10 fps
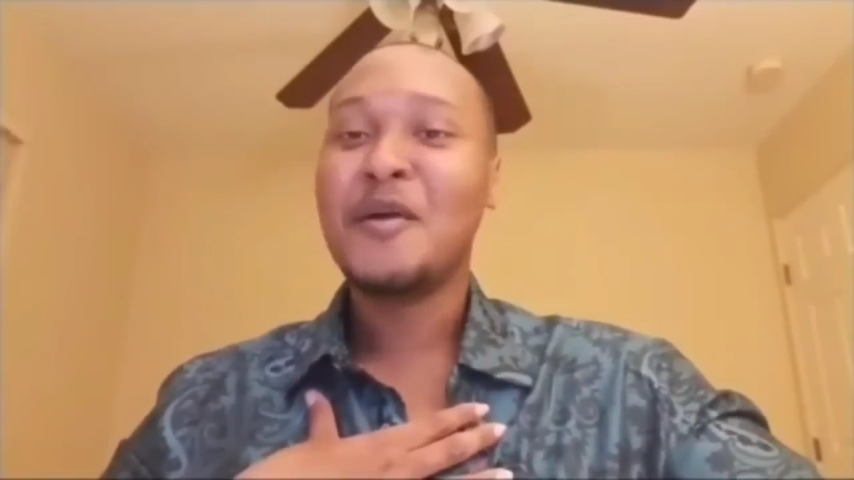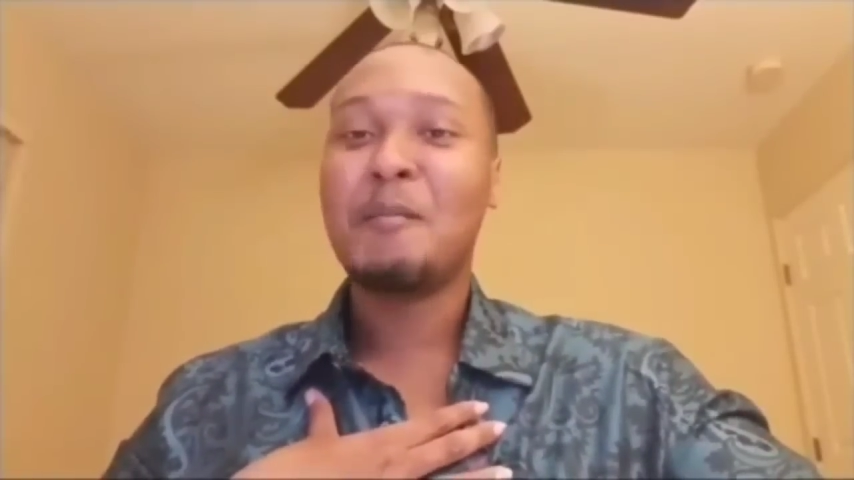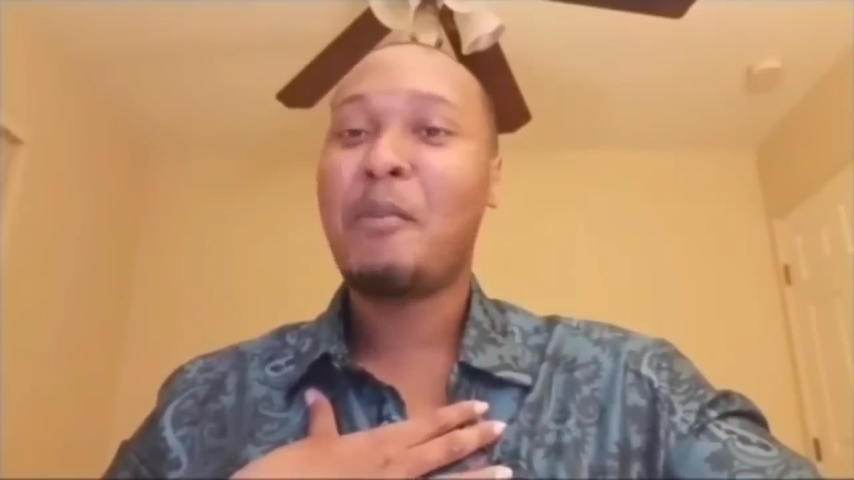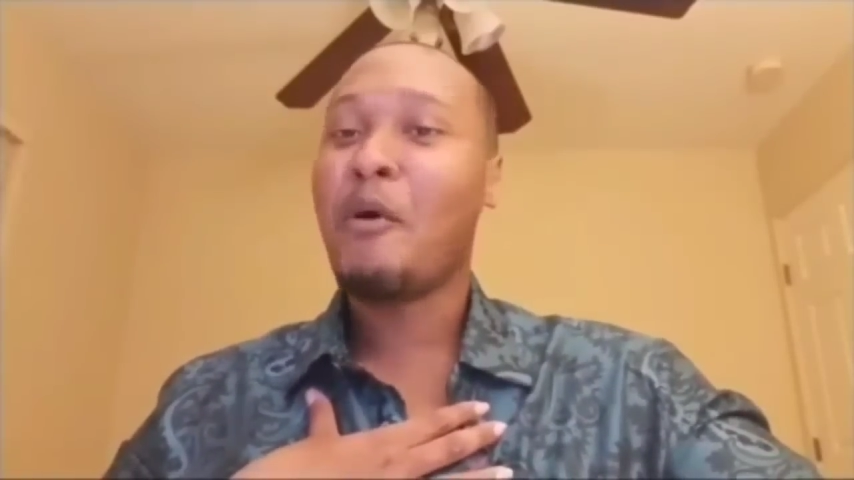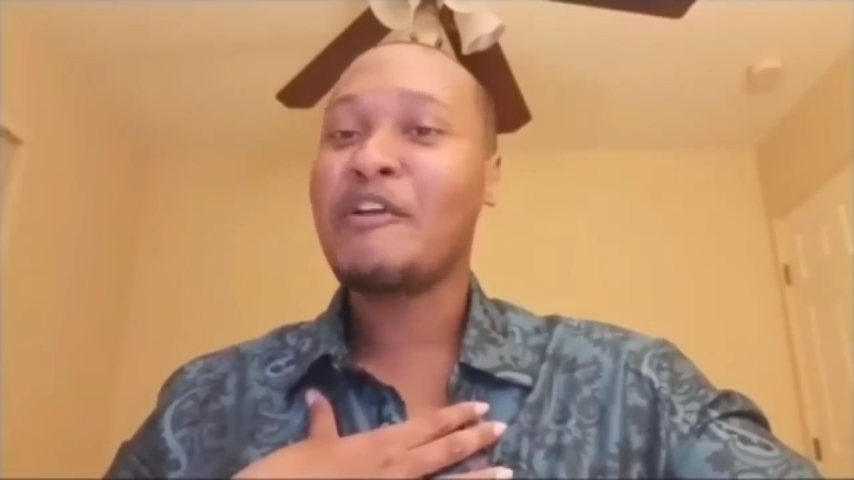
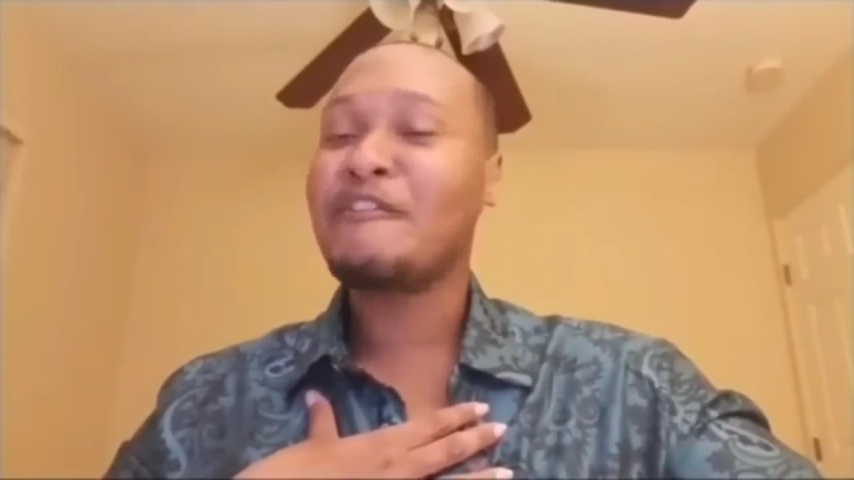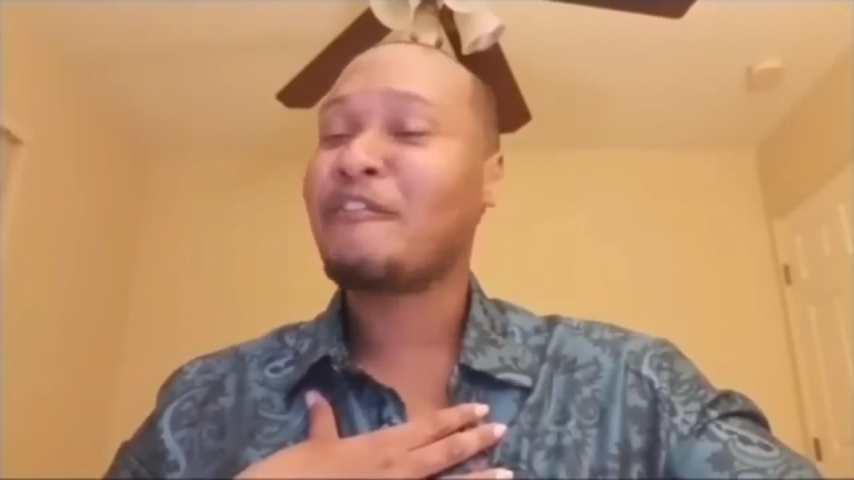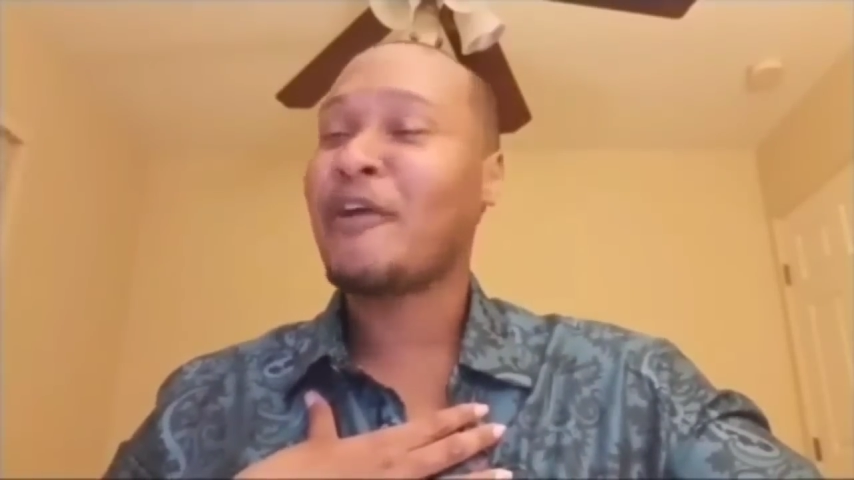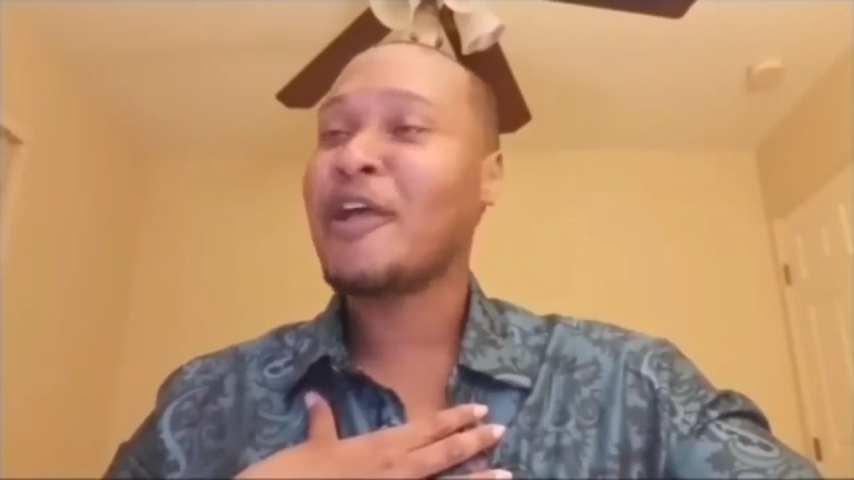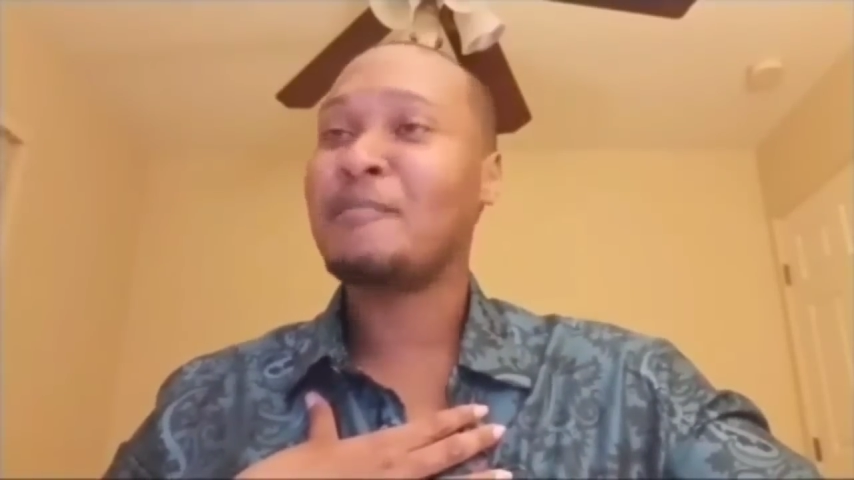
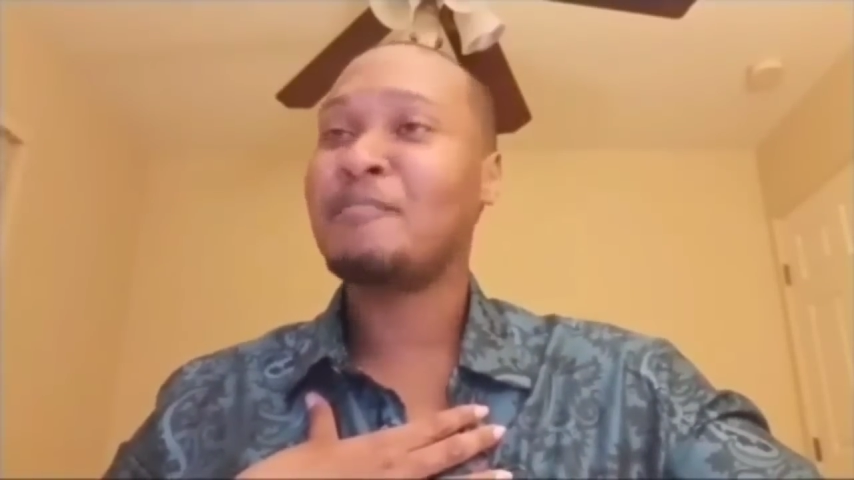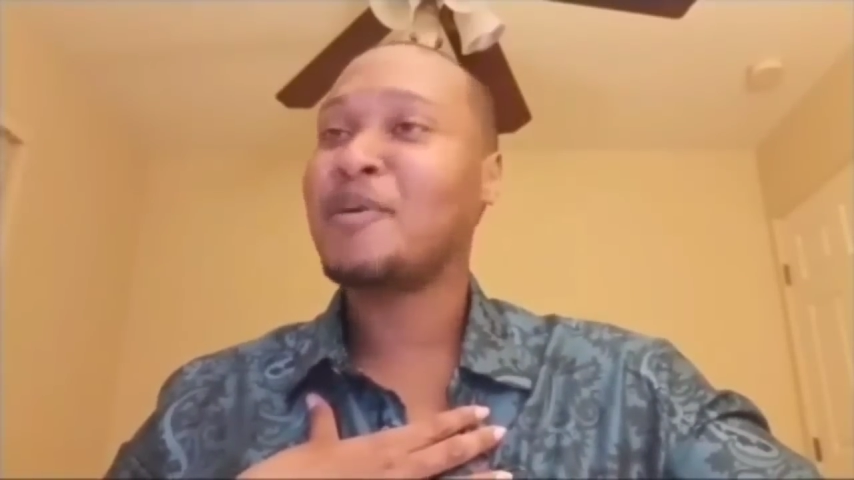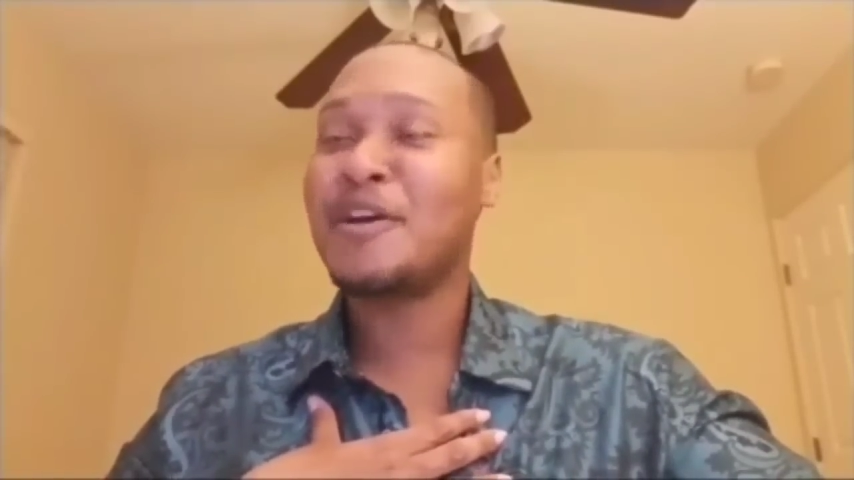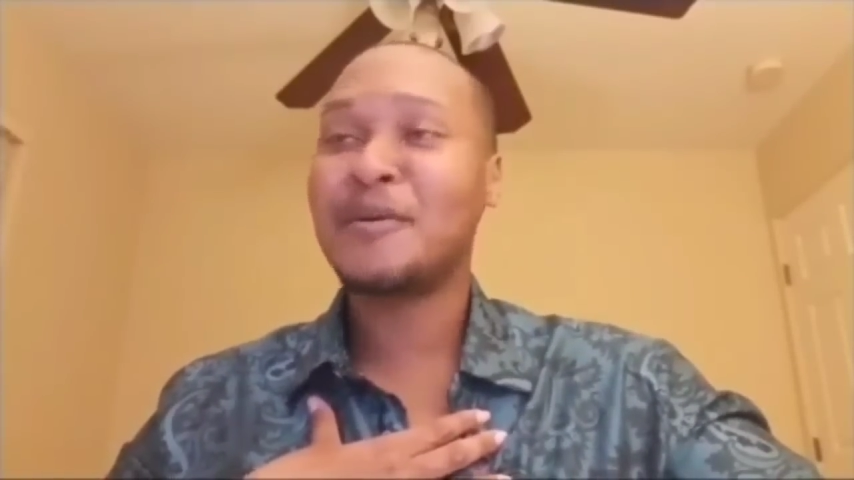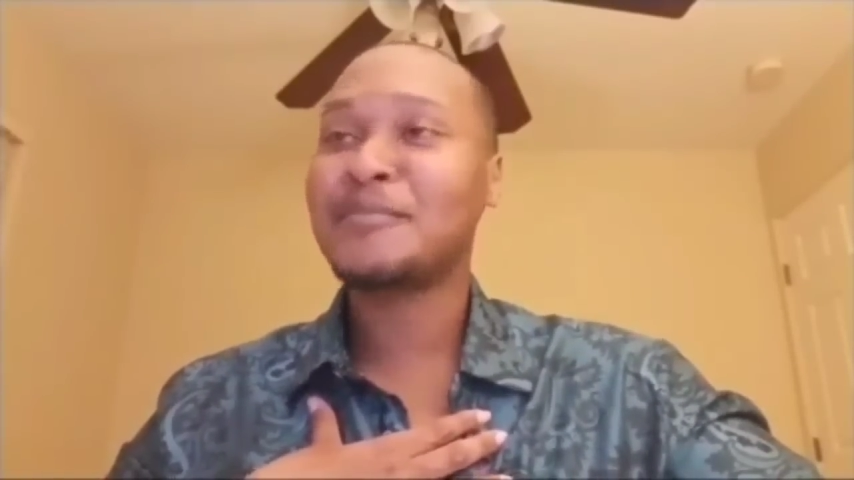boyfriend
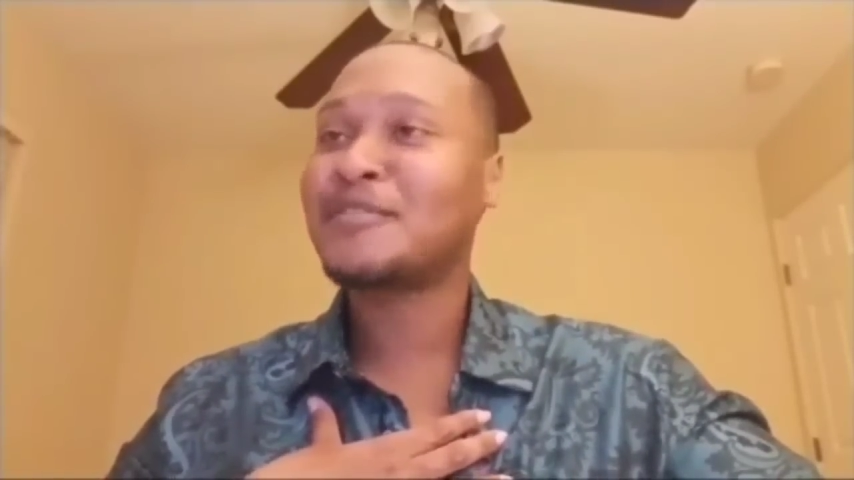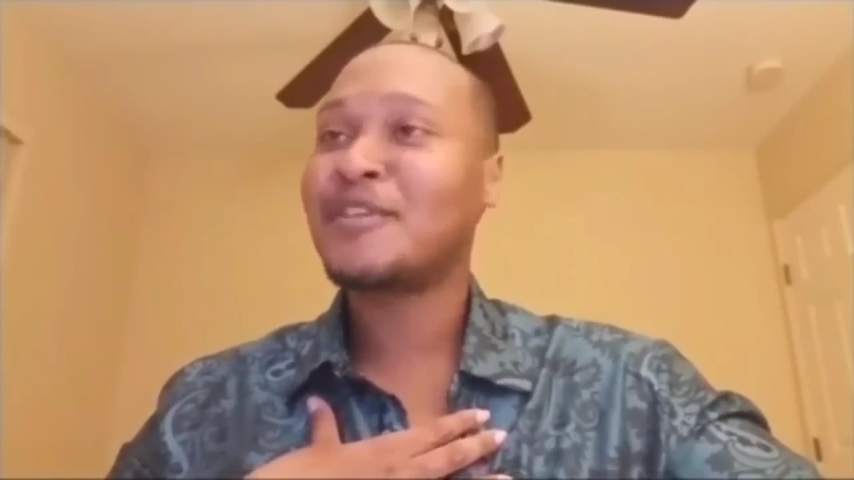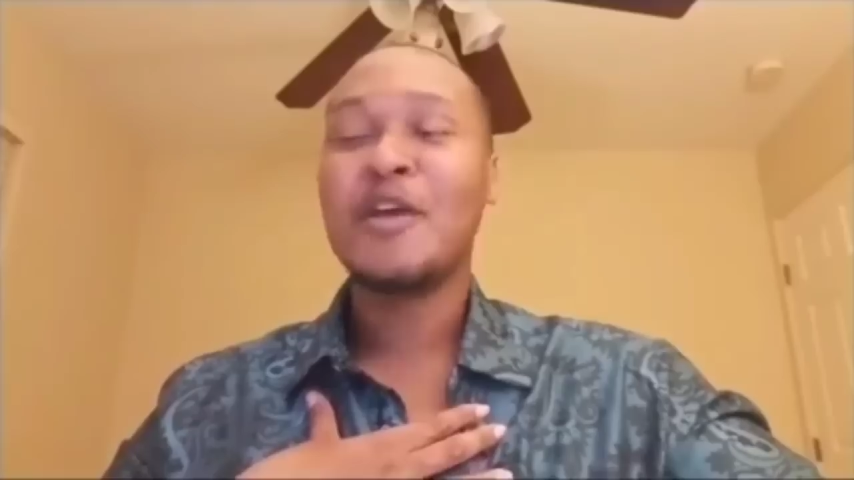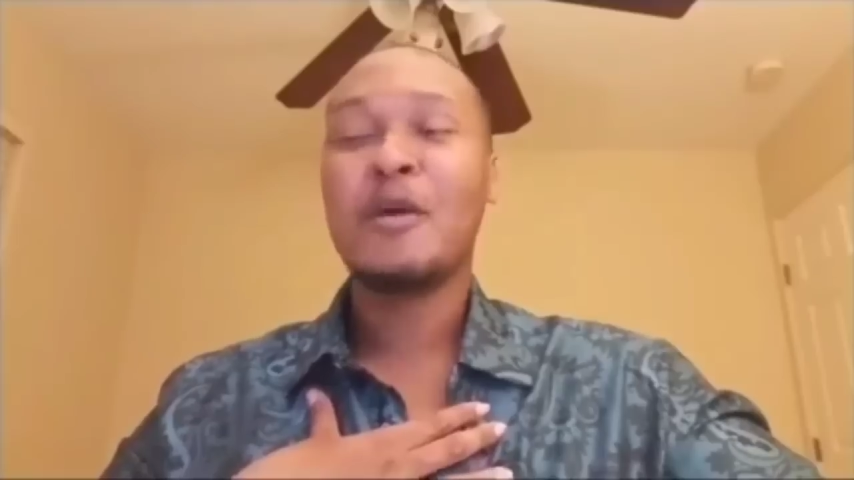pimps